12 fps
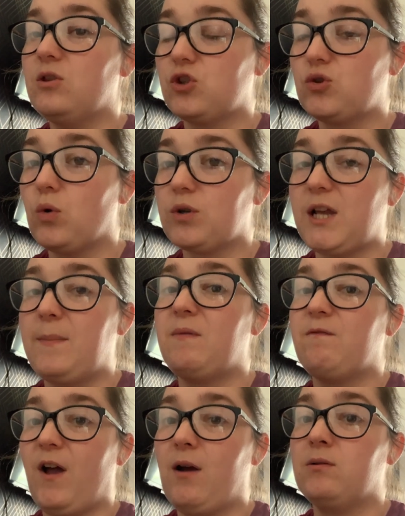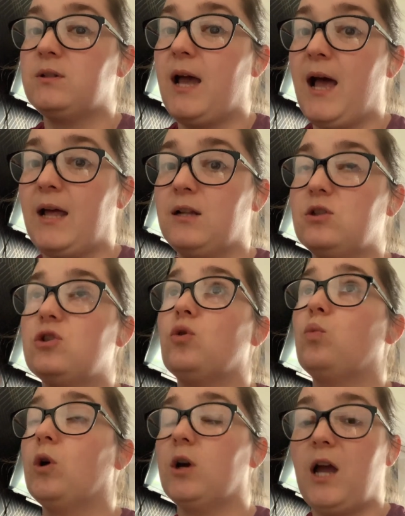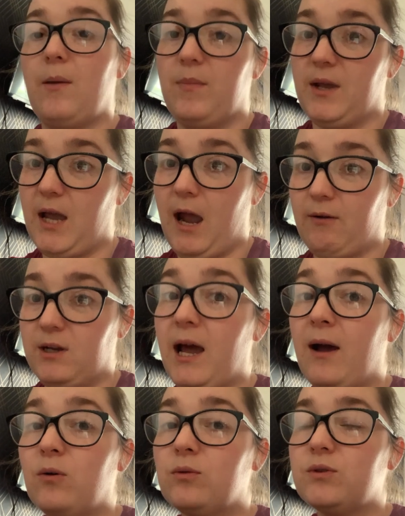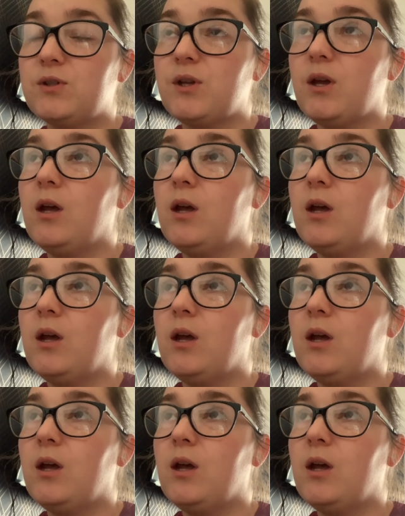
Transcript: the source had been found and the work had been carried out.